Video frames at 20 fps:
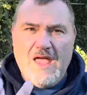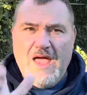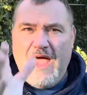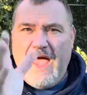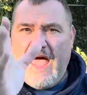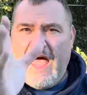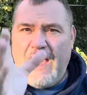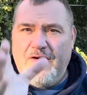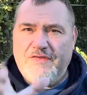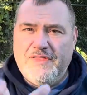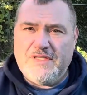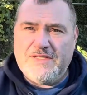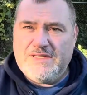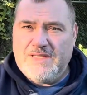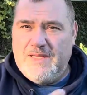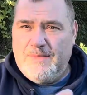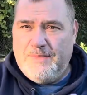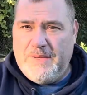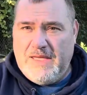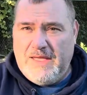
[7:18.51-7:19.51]
Half of the
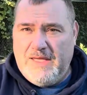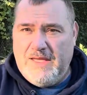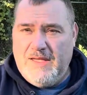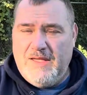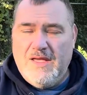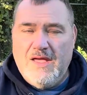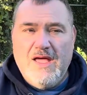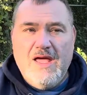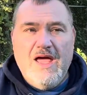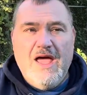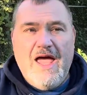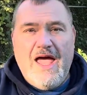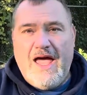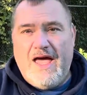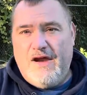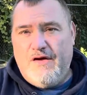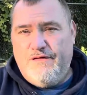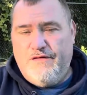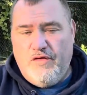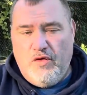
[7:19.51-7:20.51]
teepee
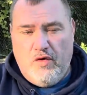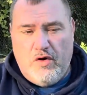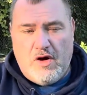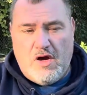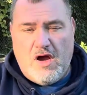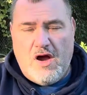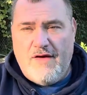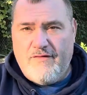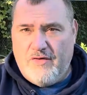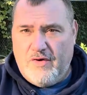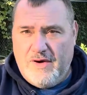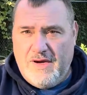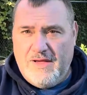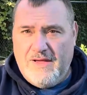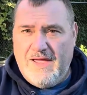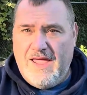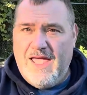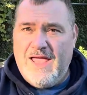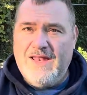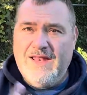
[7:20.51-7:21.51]
had a floor covering
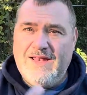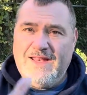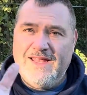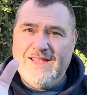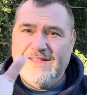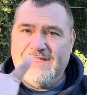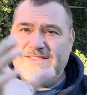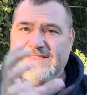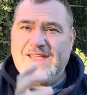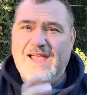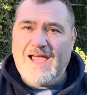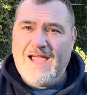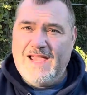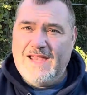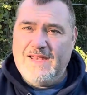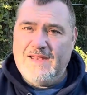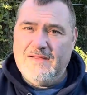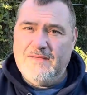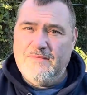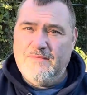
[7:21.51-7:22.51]
and an
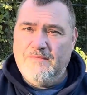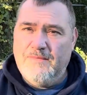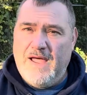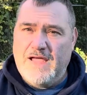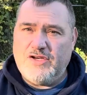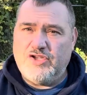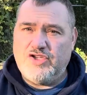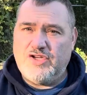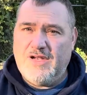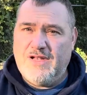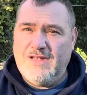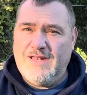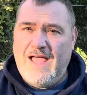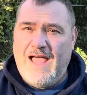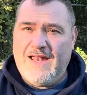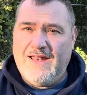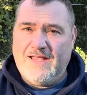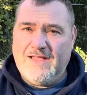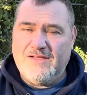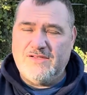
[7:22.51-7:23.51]
inside mesh
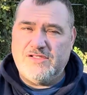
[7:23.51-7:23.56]
netting,